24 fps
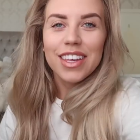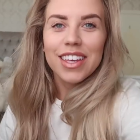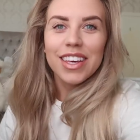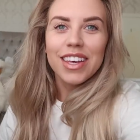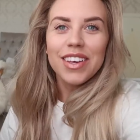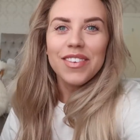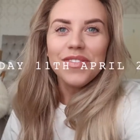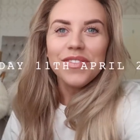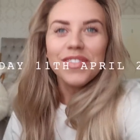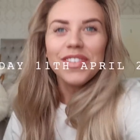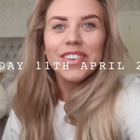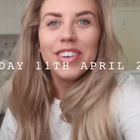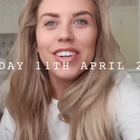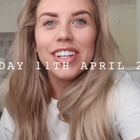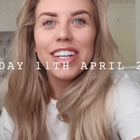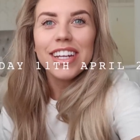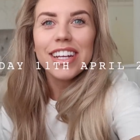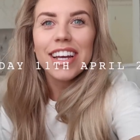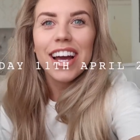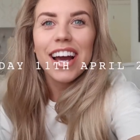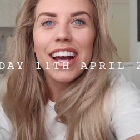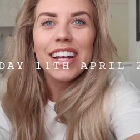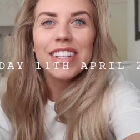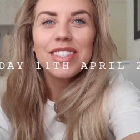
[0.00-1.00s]
Good
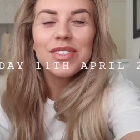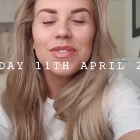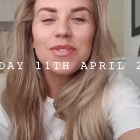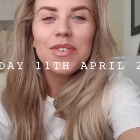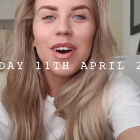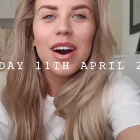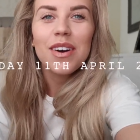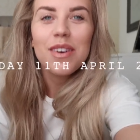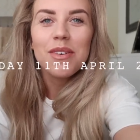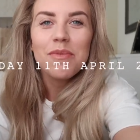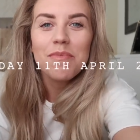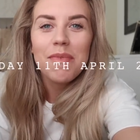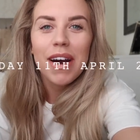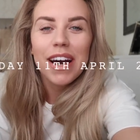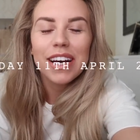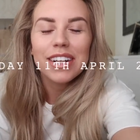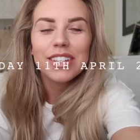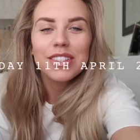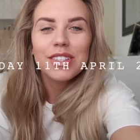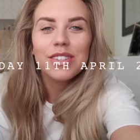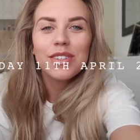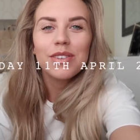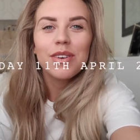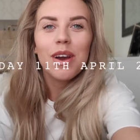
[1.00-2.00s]
morning guys, welcome
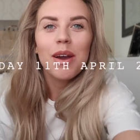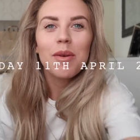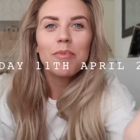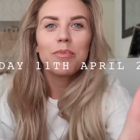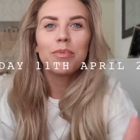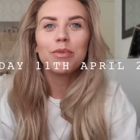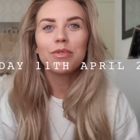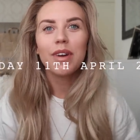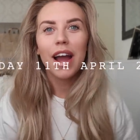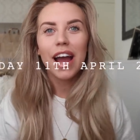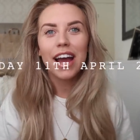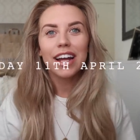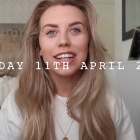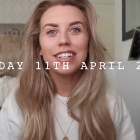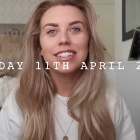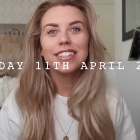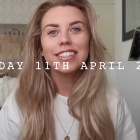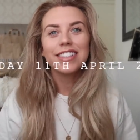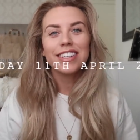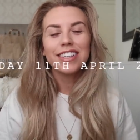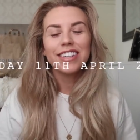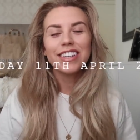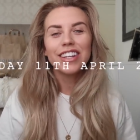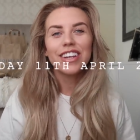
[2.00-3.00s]
back to a
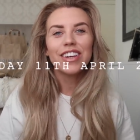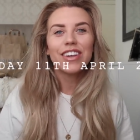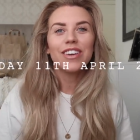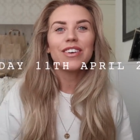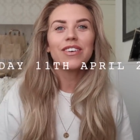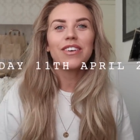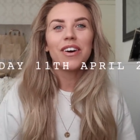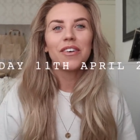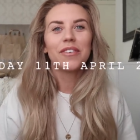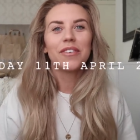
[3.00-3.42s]
brand new